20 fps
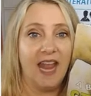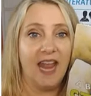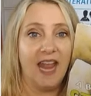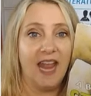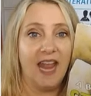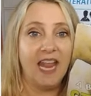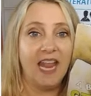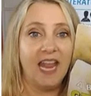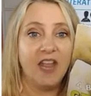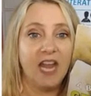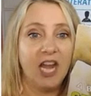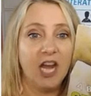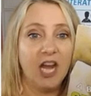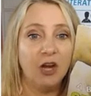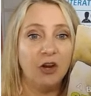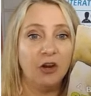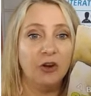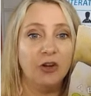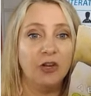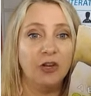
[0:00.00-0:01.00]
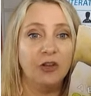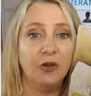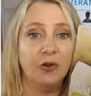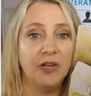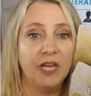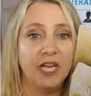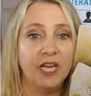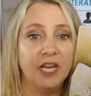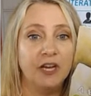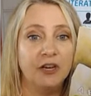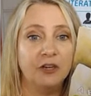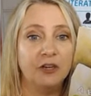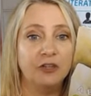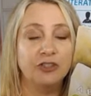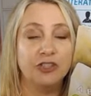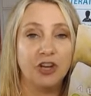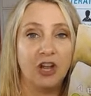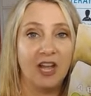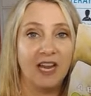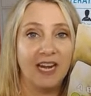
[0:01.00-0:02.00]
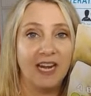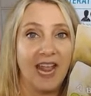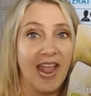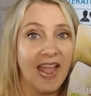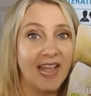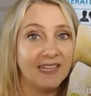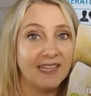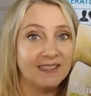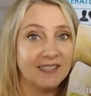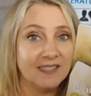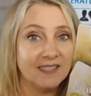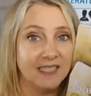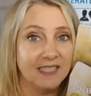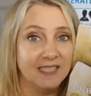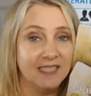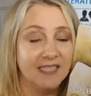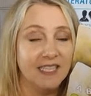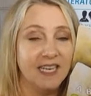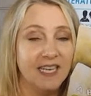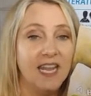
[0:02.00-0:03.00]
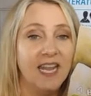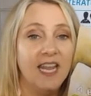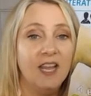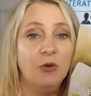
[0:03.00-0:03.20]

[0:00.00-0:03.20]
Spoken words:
And there you'll hear Sean Astin